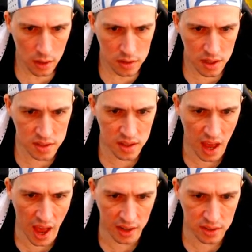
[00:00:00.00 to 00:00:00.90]
There's
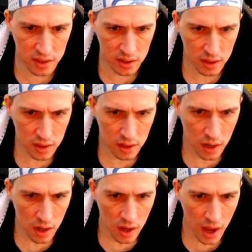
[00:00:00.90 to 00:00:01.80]
that.
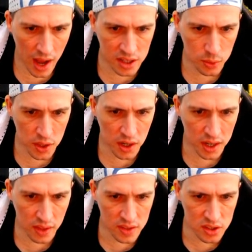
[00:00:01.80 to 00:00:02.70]
So we're gonna
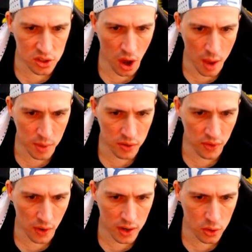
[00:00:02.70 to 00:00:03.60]
get this diamond
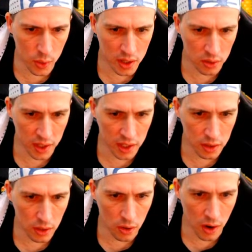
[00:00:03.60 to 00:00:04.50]
very quickly.
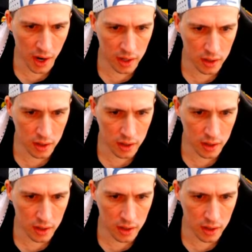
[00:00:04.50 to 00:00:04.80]
Alright.